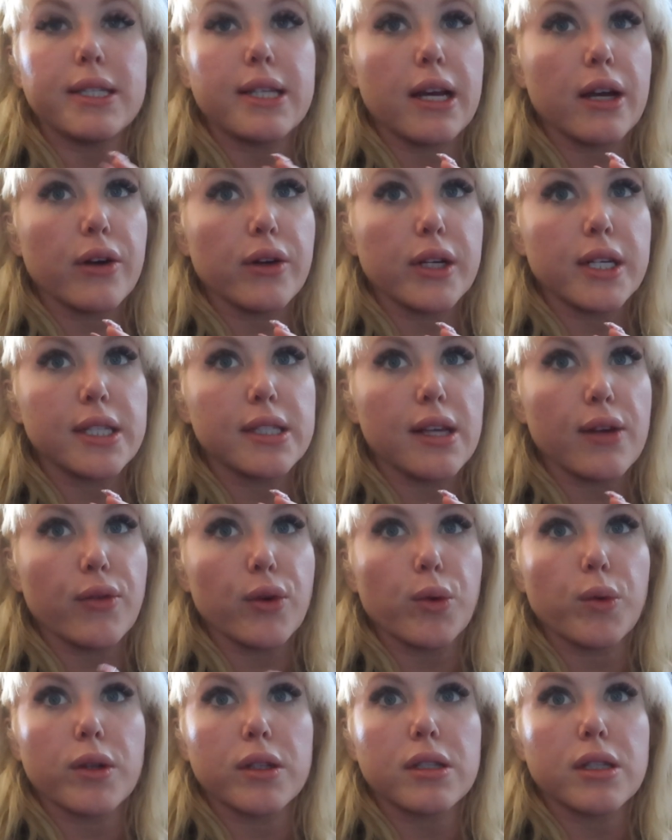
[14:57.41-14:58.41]
Terry's
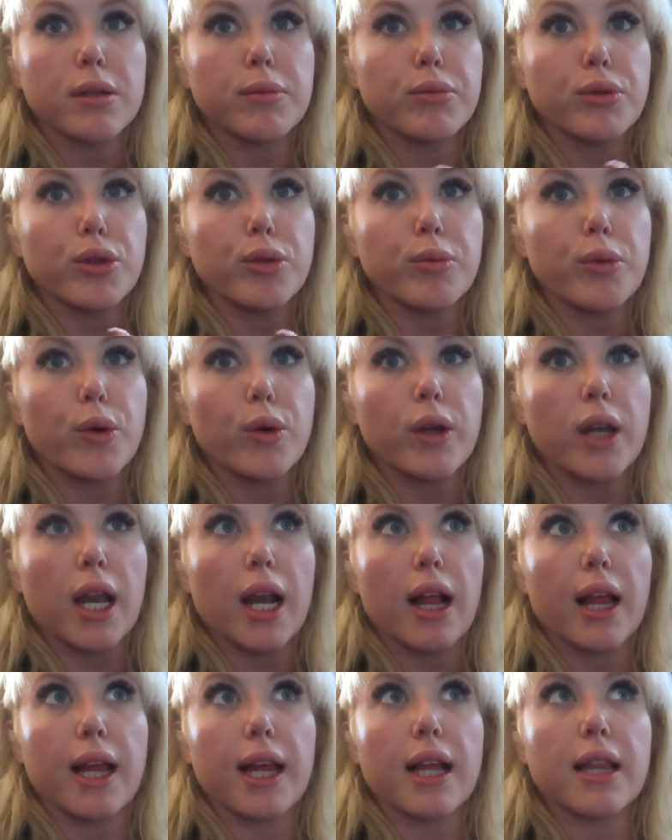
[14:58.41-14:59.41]
every once in a blue moon
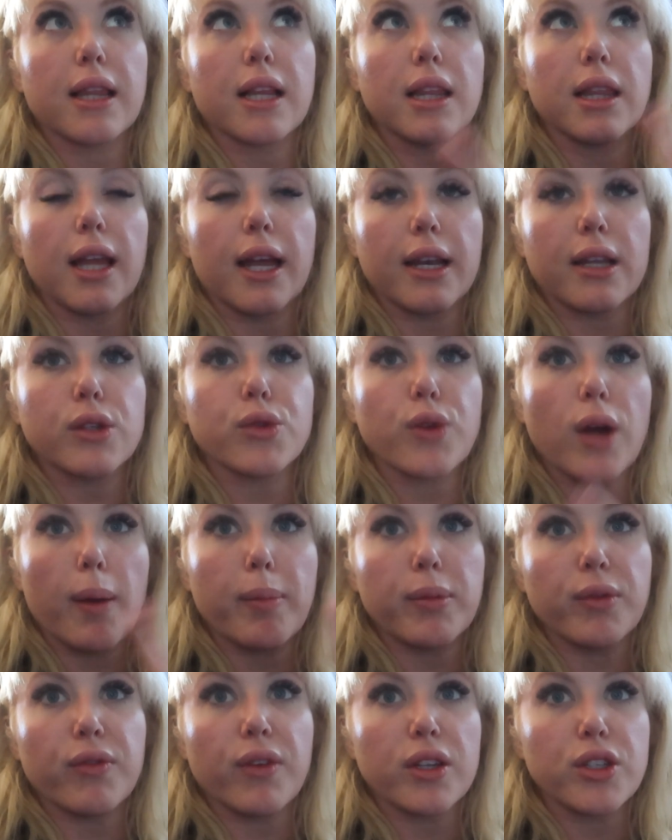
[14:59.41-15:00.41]
and I get the lettuce
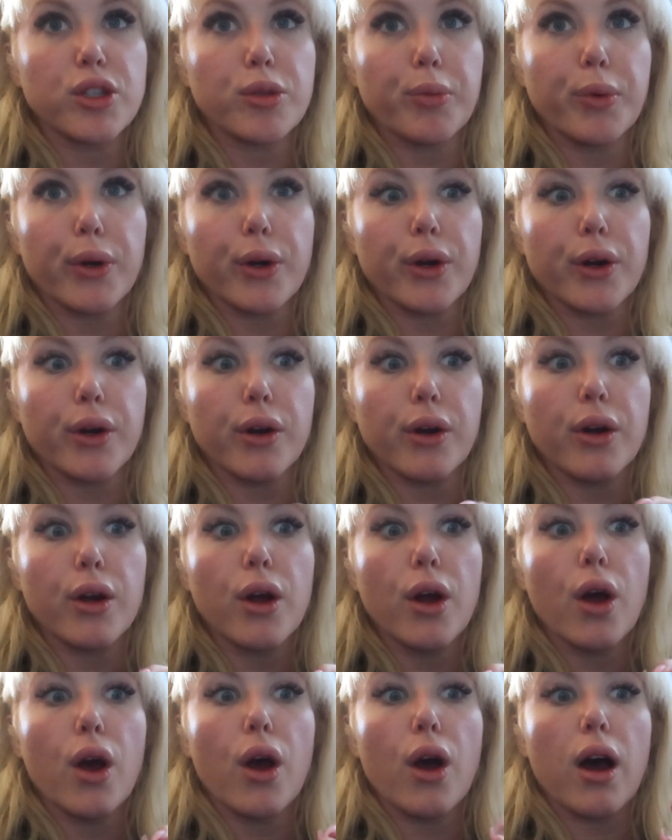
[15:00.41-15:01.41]
wrapped veggie burger
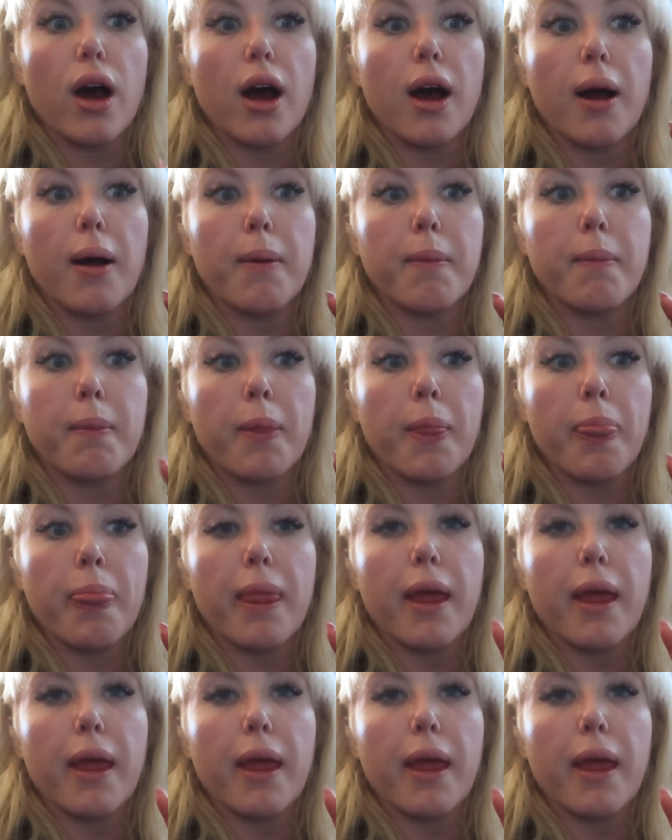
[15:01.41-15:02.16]
um,